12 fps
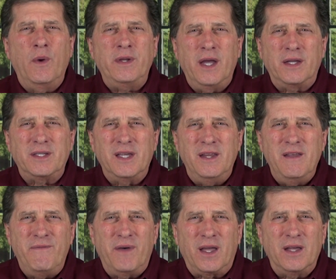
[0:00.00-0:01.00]
we take
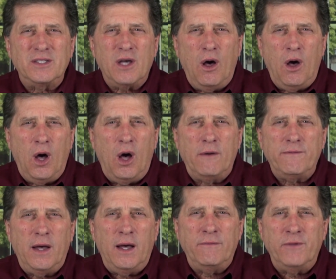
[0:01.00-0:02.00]
significance off
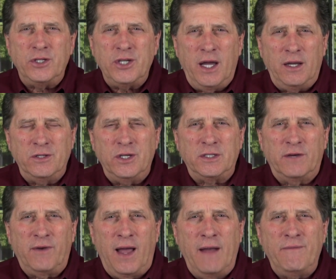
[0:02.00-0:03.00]
of the challenges
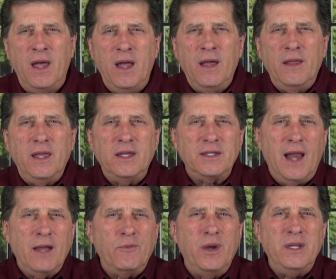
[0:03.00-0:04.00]
of life. It's
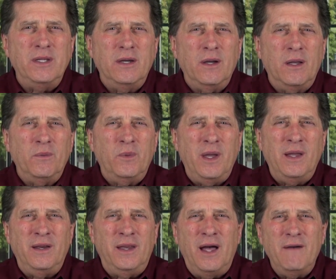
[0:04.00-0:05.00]
like we
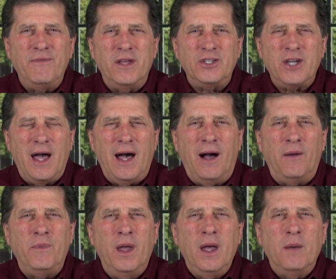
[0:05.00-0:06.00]
love the
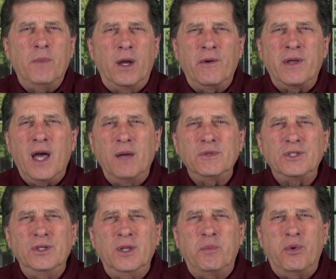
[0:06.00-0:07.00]
child, but when it comes
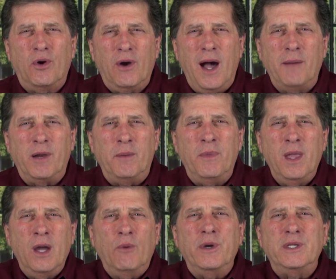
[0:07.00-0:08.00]
to the problem,
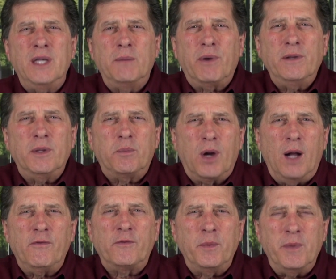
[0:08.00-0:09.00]
we separate the
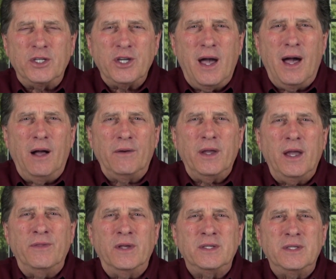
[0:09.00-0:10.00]
problem from the child
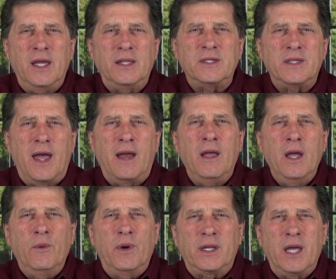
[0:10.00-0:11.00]
in the sense that
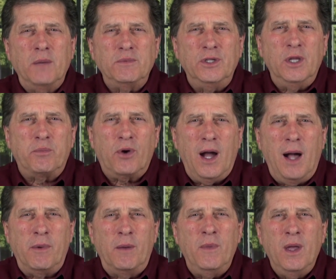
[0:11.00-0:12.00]
when it comes to the
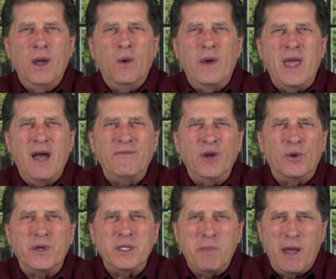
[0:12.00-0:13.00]
problem, we have no
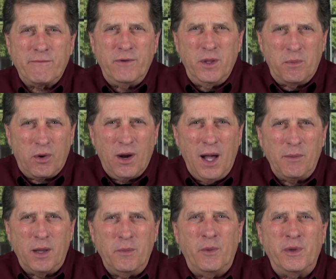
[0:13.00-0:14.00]
respect for the
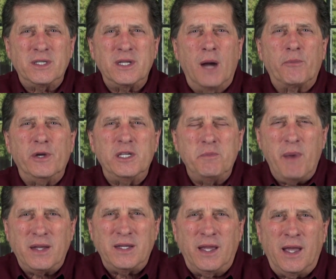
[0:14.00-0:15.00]
problem and we stop
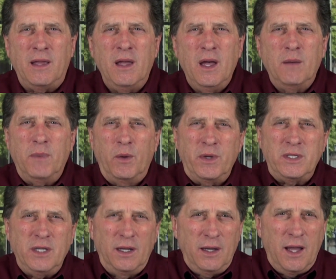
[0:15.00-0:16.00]
respecting it, but we
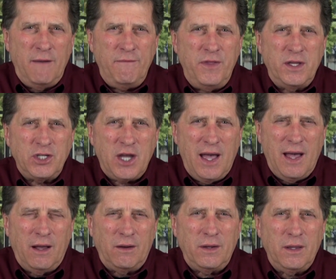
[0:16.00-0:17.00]
still love the
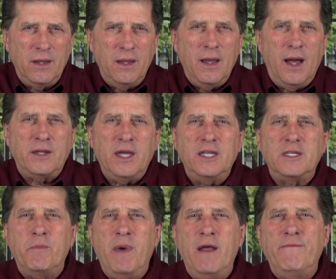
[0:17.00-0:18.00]
child. I tell you, it's
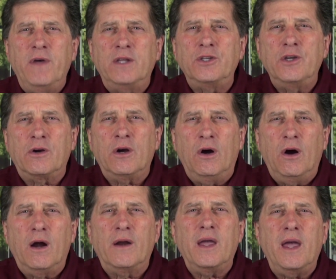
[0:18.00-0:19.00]
a benefit to your
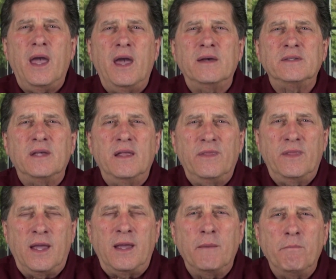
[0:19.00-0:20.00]
heart as
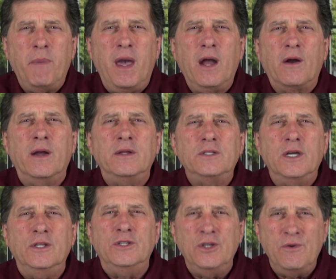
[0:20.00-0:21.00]
the parent
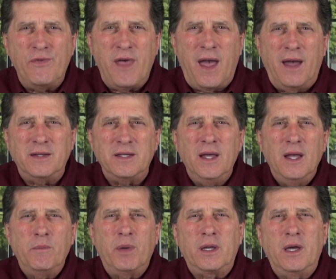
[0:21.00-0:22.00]
to do that,
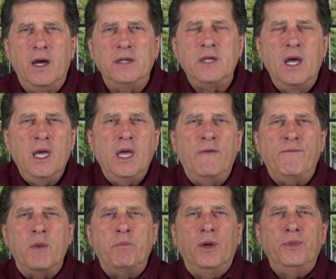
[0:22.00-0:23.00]
because
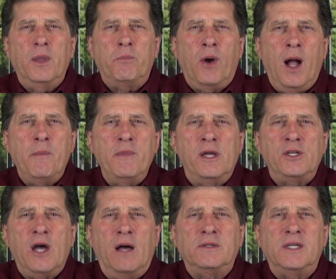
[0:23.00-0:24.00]
if you put the problem and the
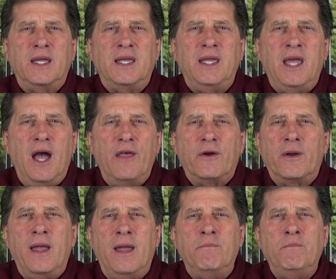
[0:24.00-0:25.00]
child together
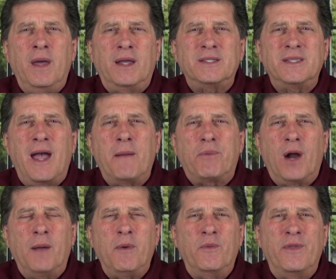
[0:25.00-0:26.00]
and mix that
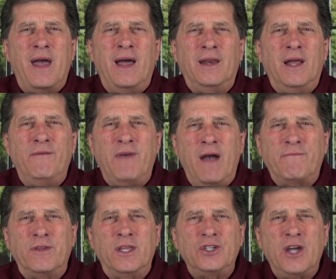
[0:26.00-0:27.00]
problem with that love you
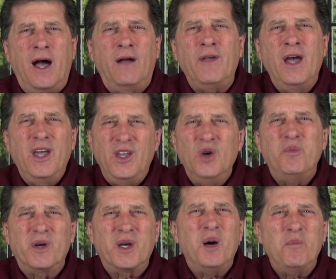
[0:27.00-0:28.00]
have for the child, you'll
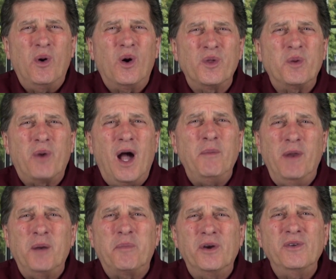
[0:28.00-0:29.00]
become part of the
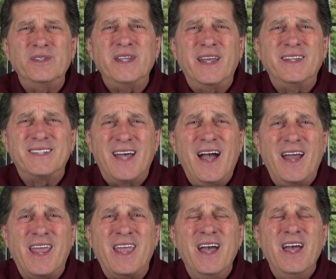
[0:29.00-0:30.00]
problem. You'll produce
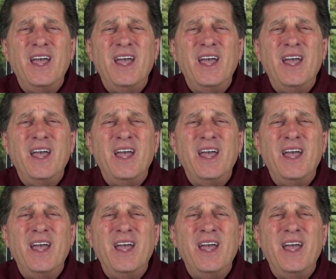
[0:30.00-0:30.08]
anxiety,